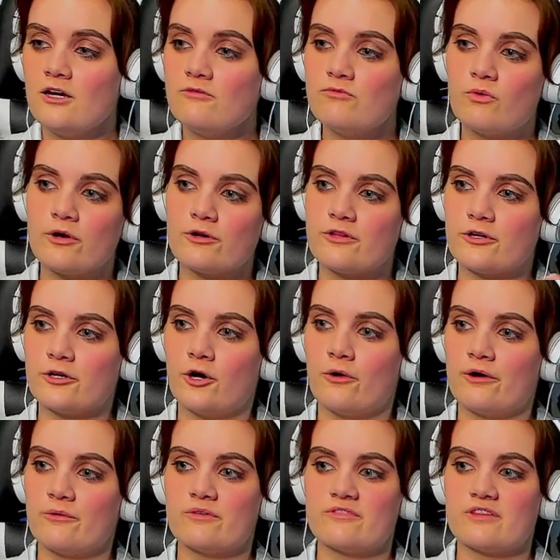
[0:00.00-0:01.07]
love where they're
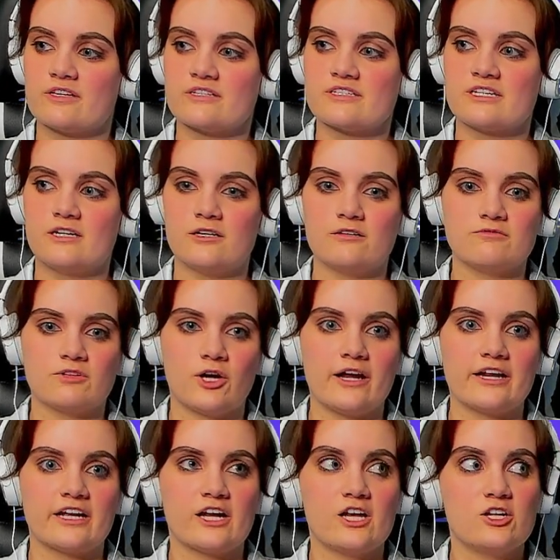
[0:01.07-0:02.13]
going with this of,
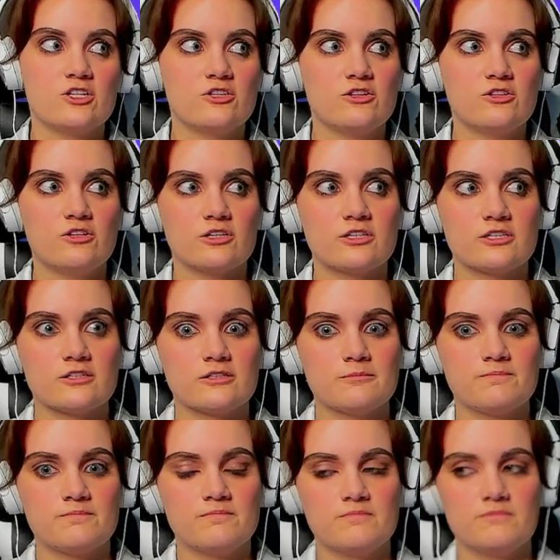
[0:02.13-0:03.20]
like,
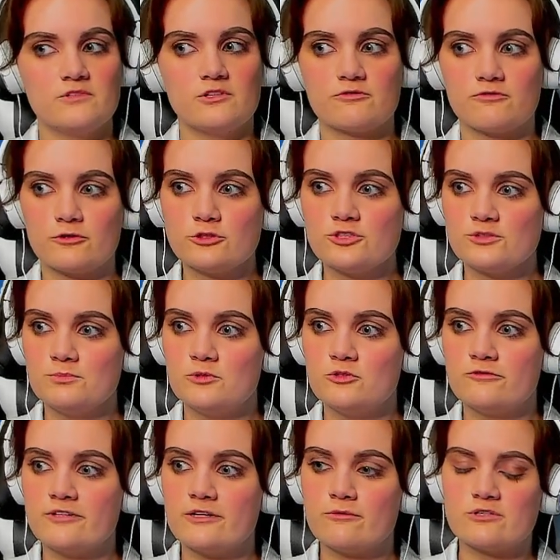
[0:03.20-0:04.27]
the first
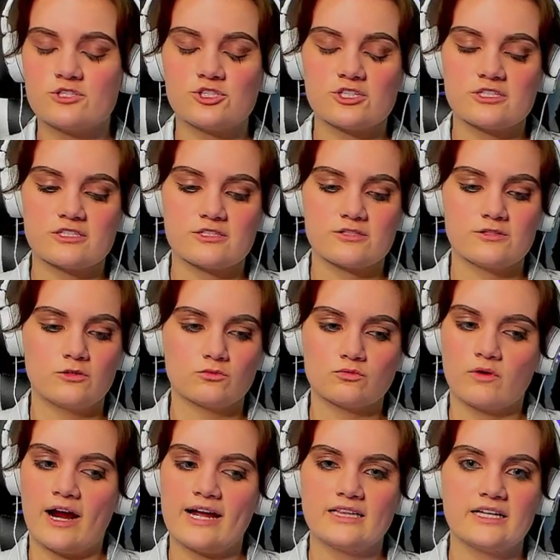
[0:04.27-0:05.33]
movie was just
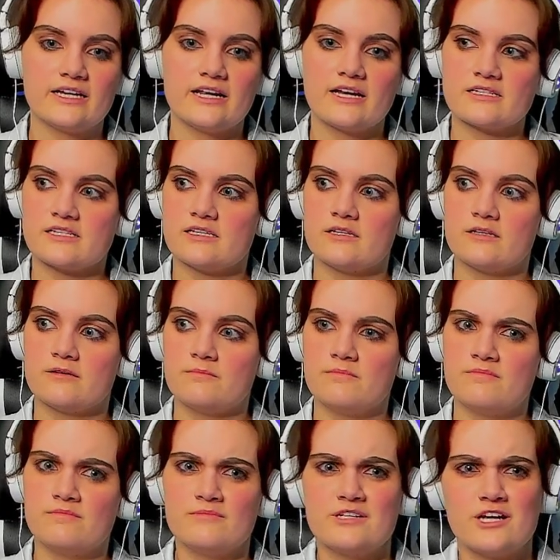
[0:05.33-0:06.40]
Riley as a
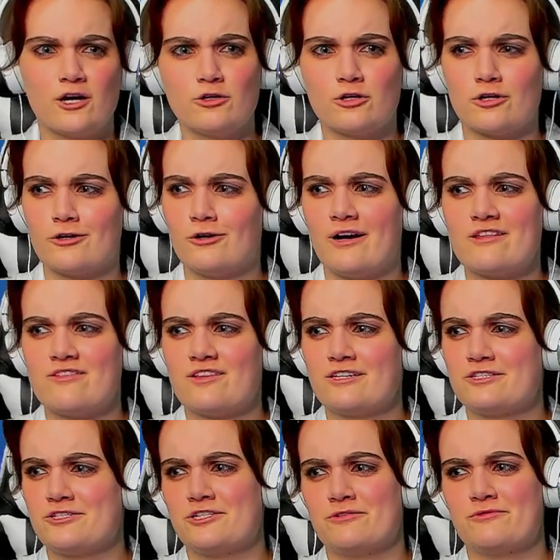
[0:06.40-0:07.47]
young girl. I
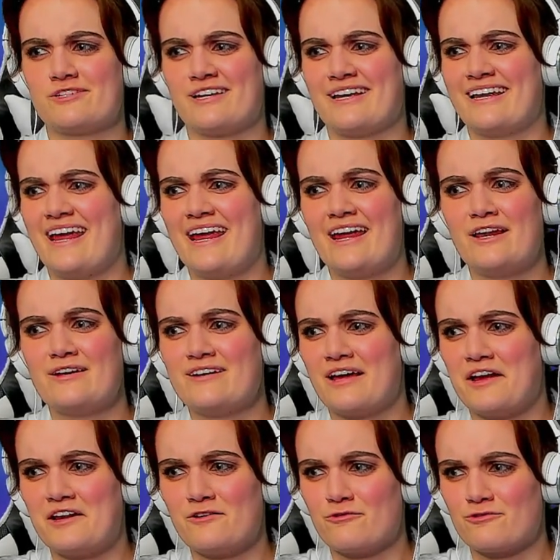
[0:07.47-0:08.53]
think she was, like, 8,
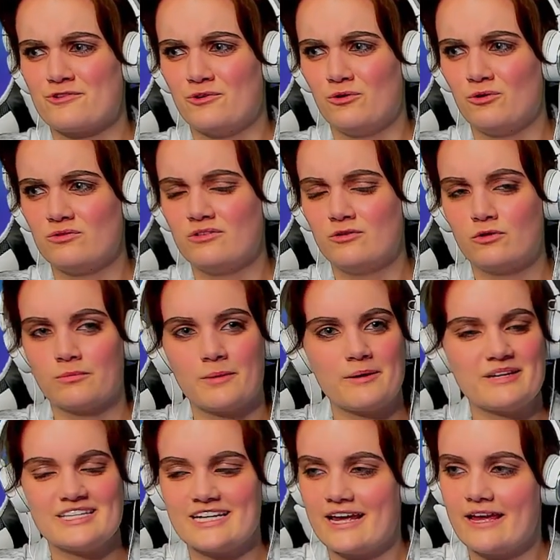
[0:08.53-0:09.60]
9 years old or
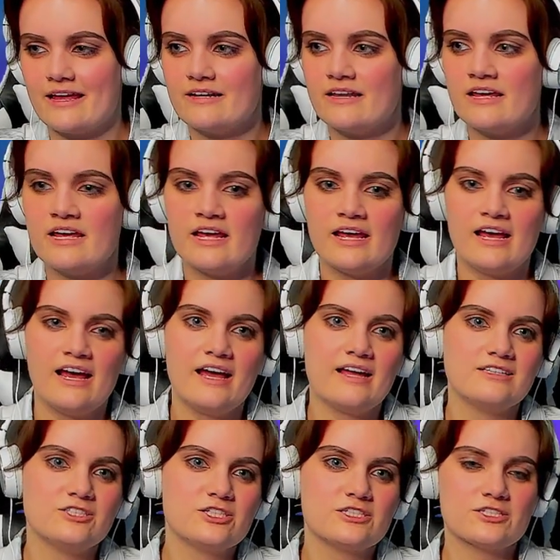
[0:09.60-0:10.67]
maybe 10.
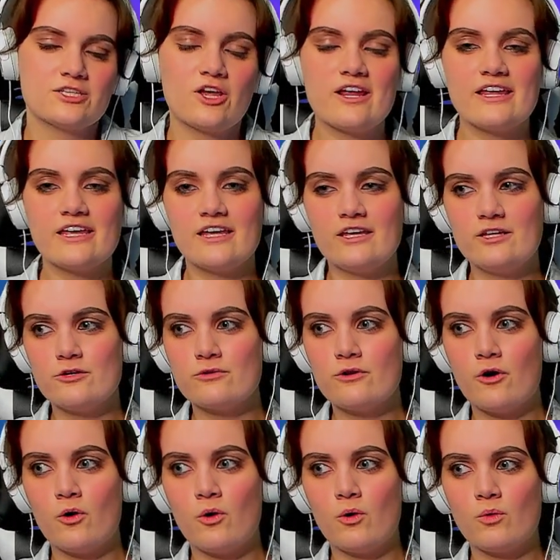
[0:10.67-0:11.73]
And just, like, you
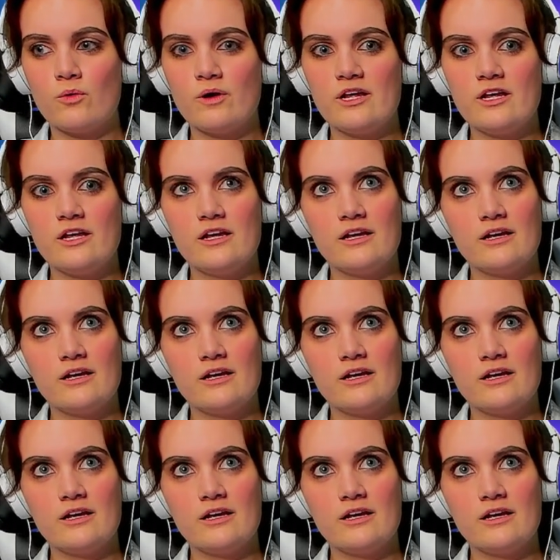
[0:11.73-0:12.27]
know,